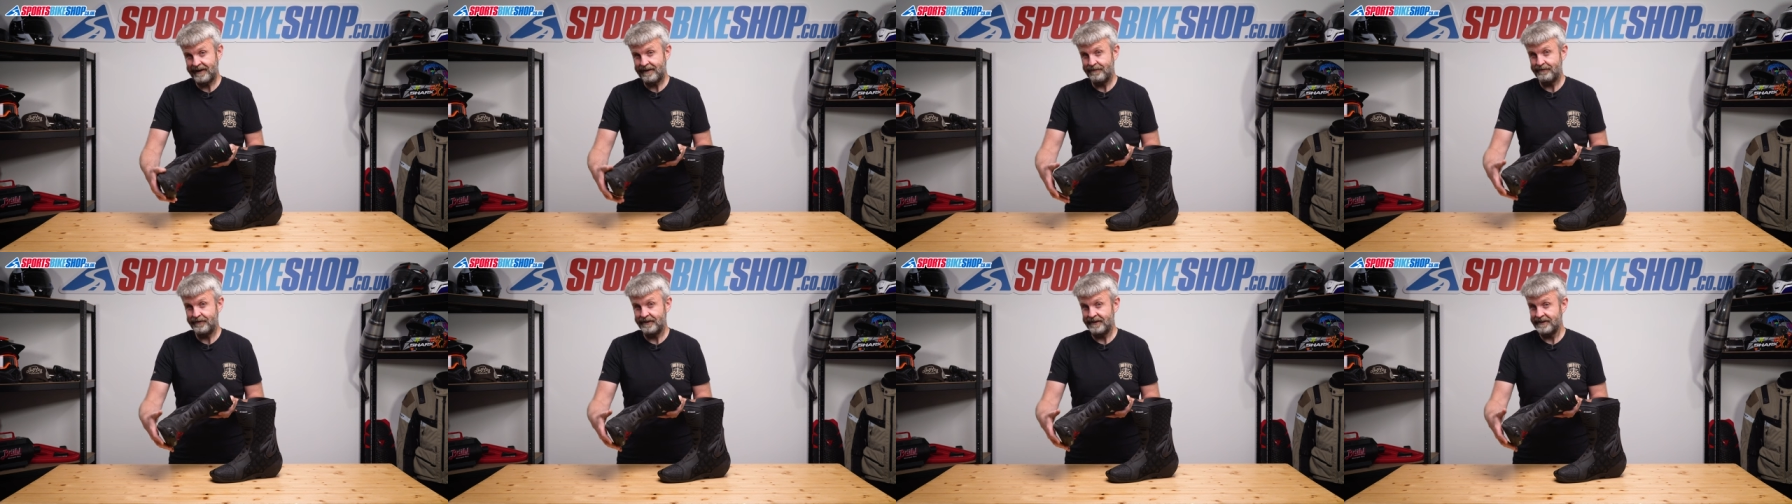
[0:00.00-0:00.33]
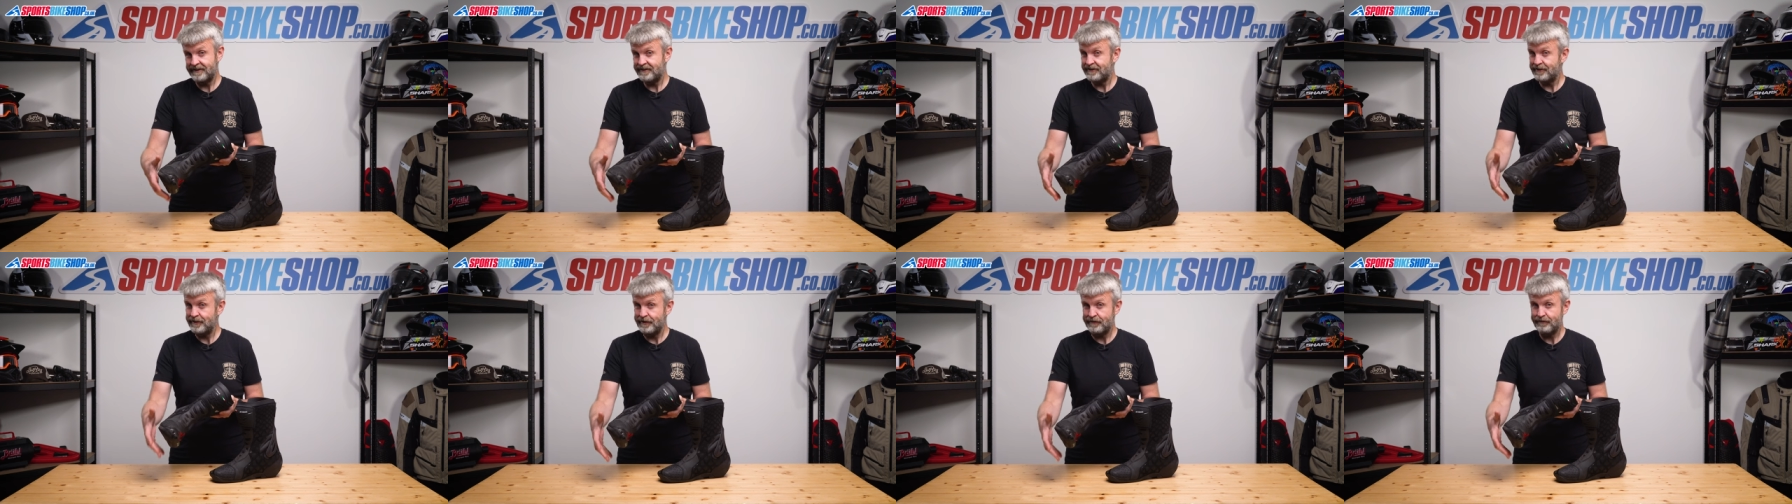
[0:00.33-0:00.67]
out of any
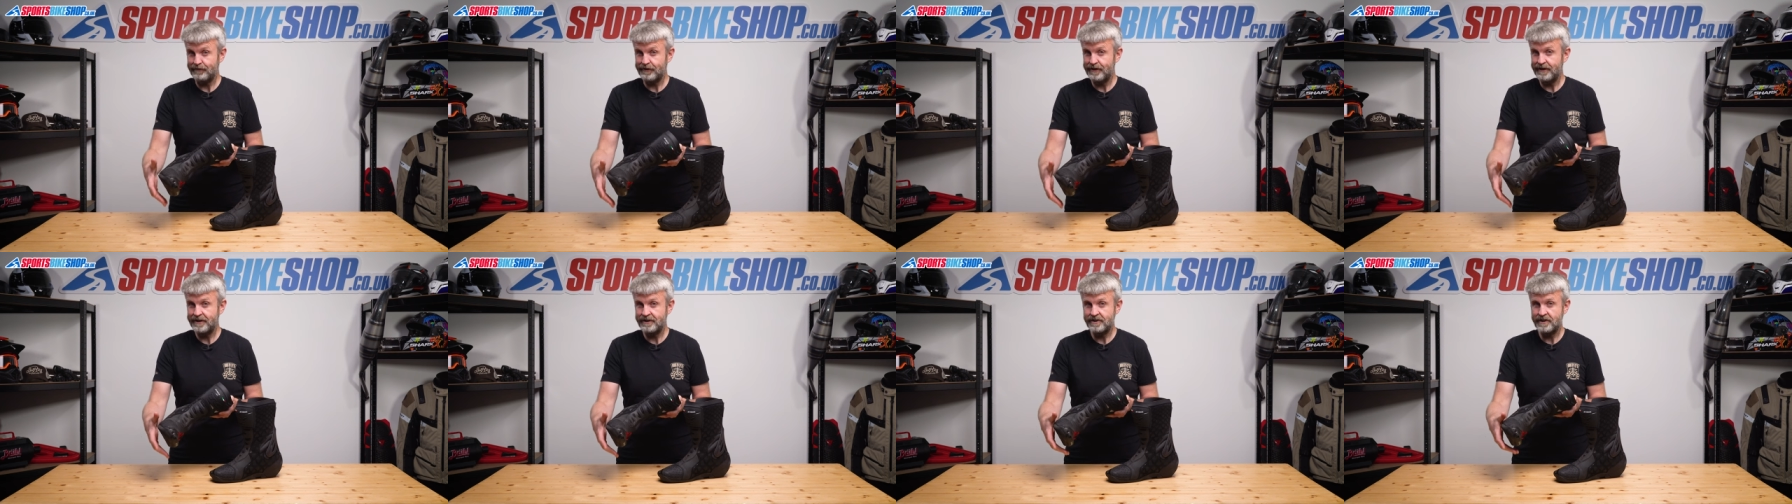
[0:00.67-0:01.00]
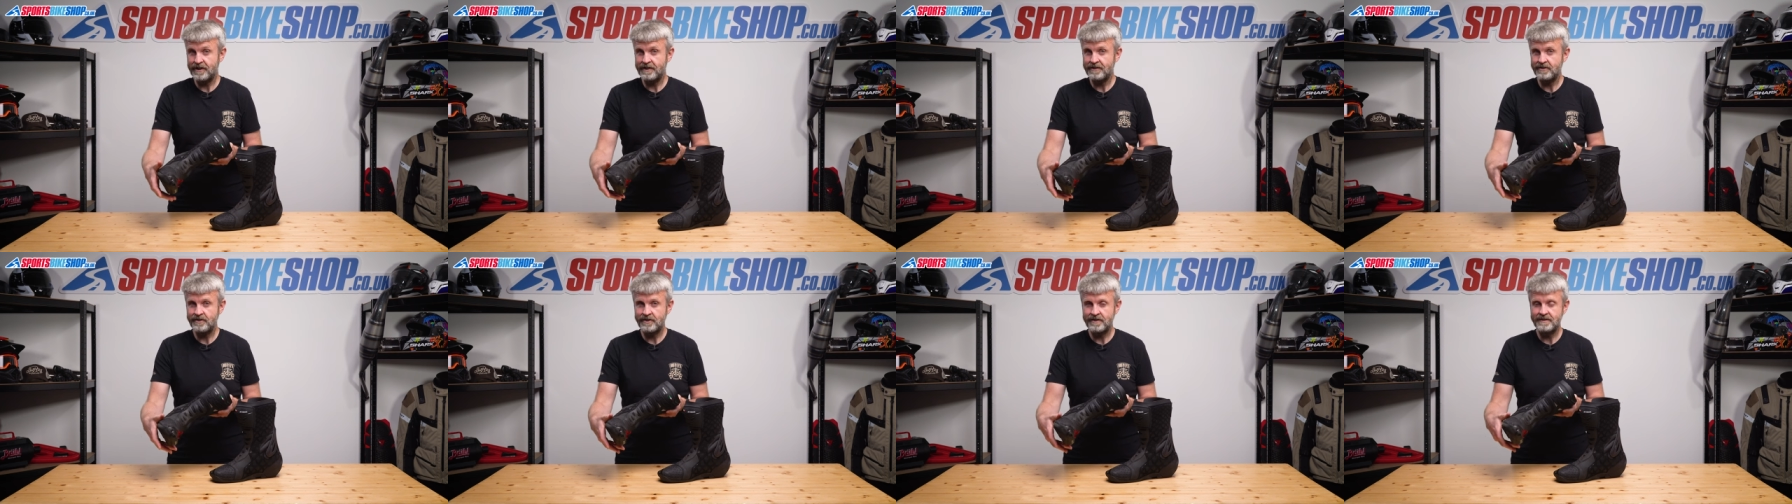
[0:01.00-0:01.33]
stiff gear
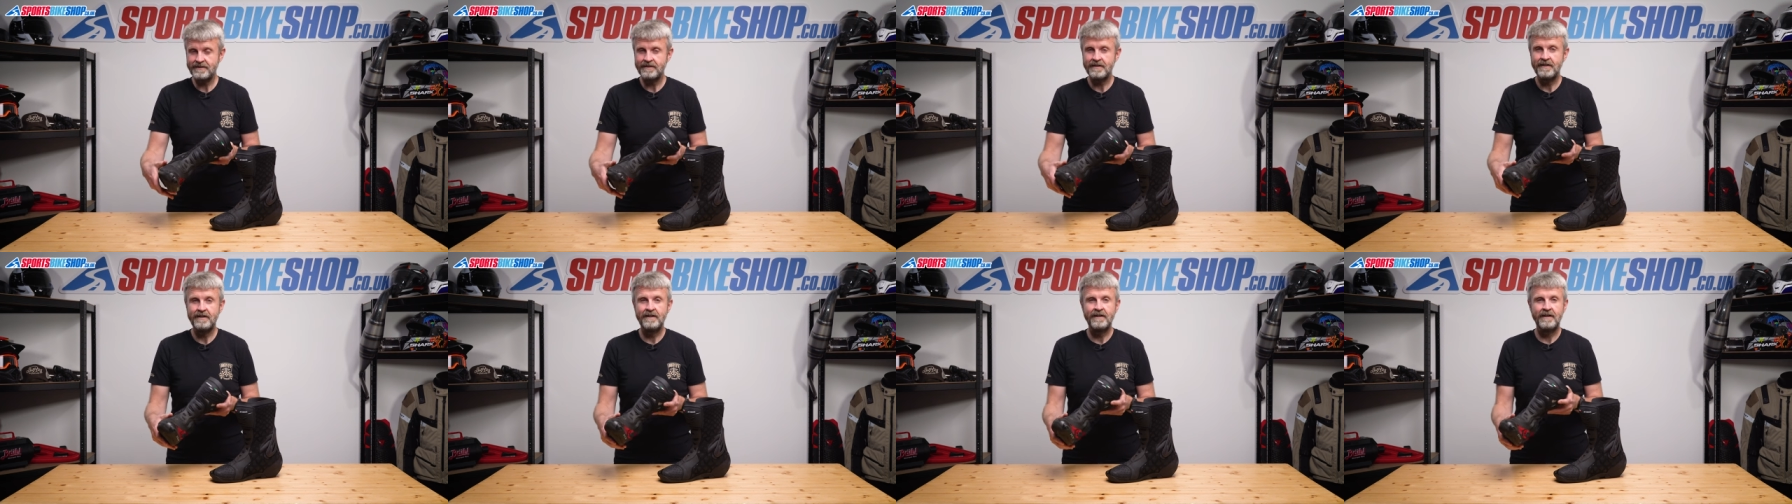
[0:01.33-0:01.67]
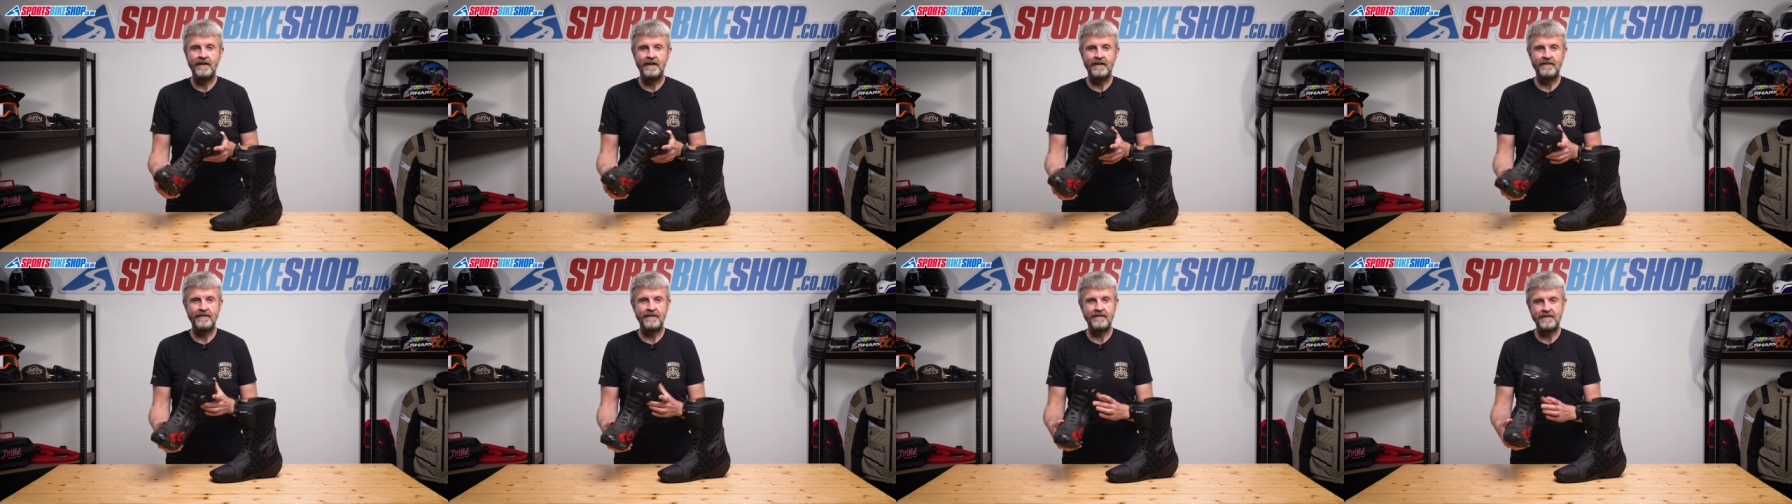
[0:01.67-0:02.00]
changes,
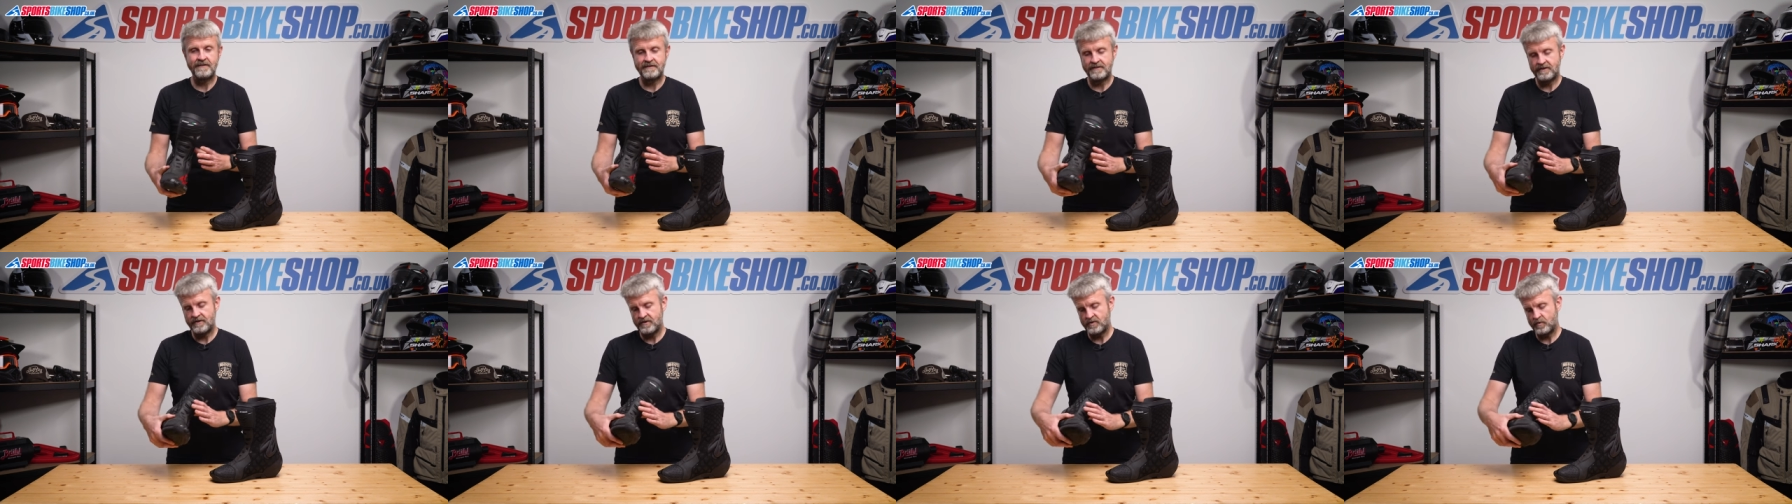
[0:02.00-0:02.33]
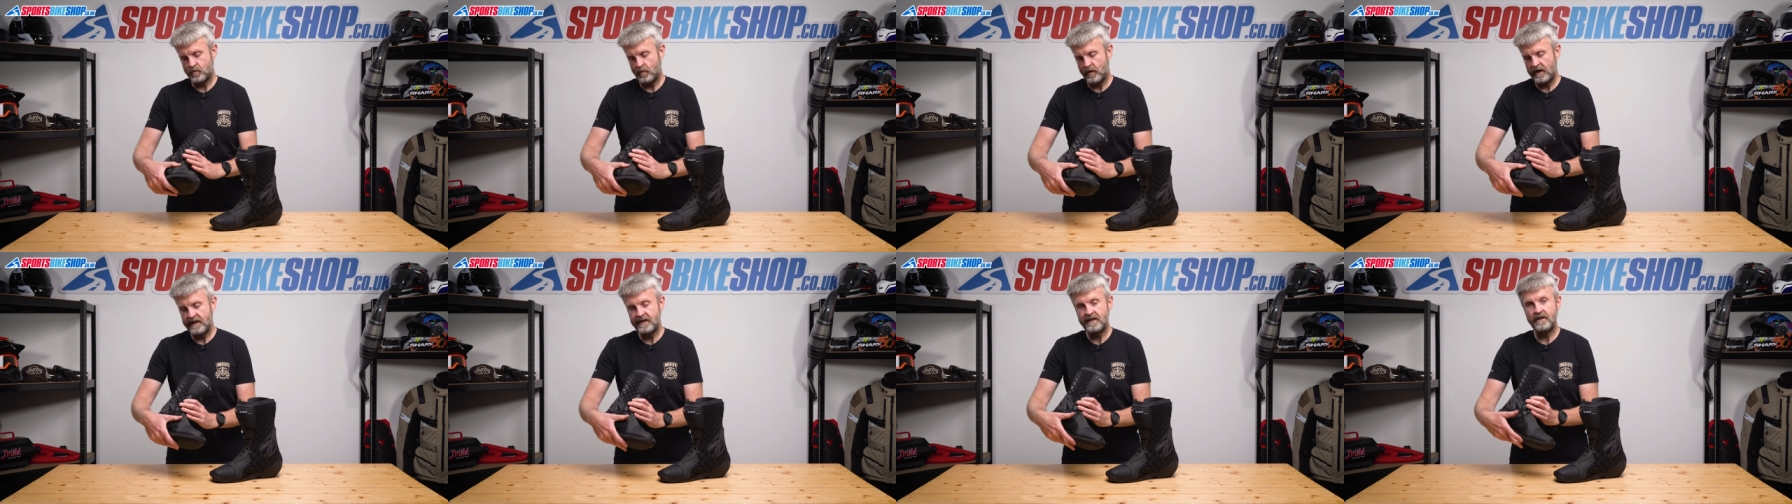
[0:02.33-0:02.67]
and then there's a
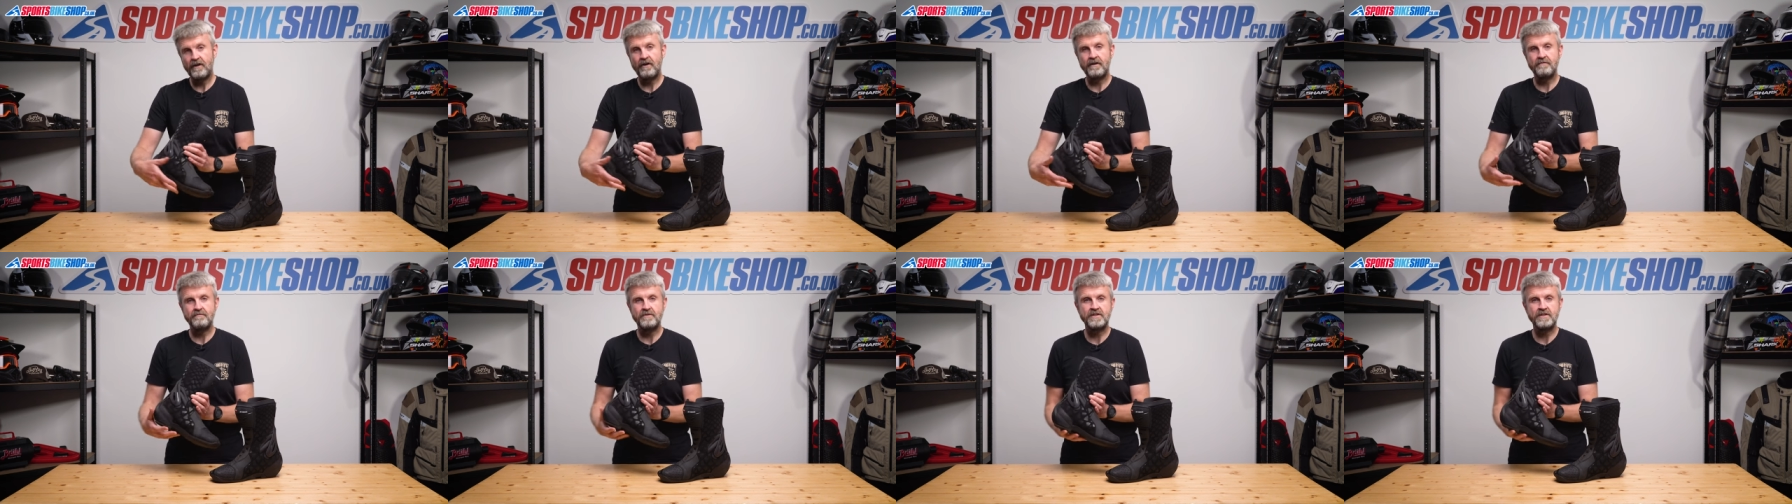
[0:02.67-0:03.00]
suede-like